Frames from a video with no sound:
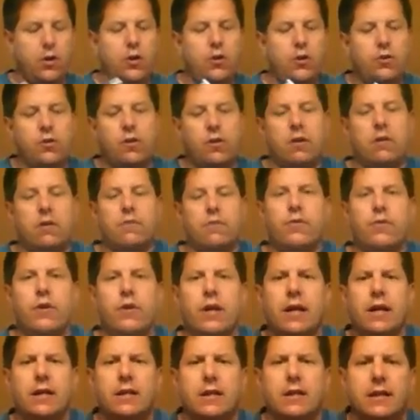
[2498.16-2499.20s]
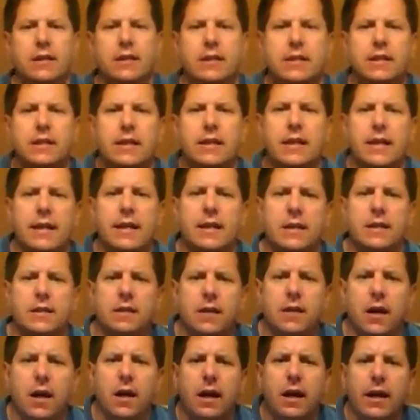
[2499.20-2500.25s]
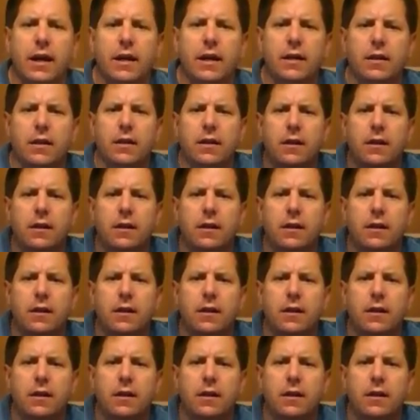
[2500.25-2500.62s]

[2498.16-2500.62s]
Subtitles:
So I don't know if you guys can see inside.